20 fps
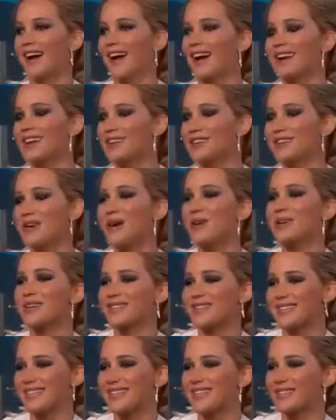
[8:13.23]
I didn't
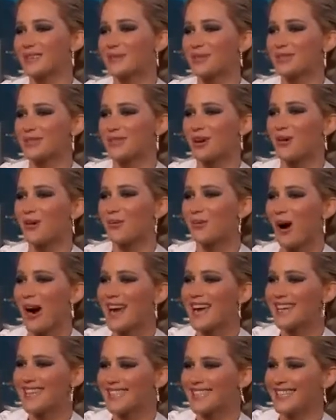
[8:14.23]
notice because it was so
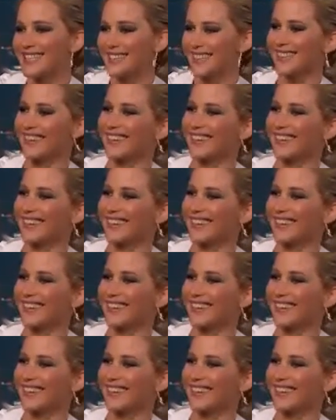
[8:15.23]
white.